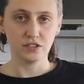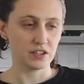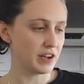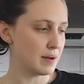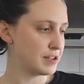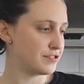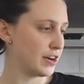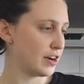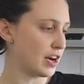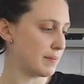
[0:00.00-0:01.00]
So I've got my
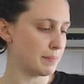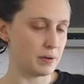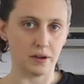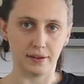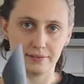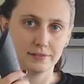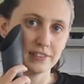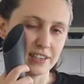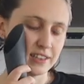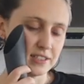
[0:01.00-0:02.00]
strainer, got my Pon,
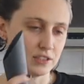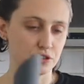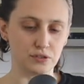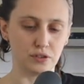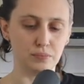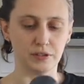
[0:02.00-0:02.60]
got this little scoop,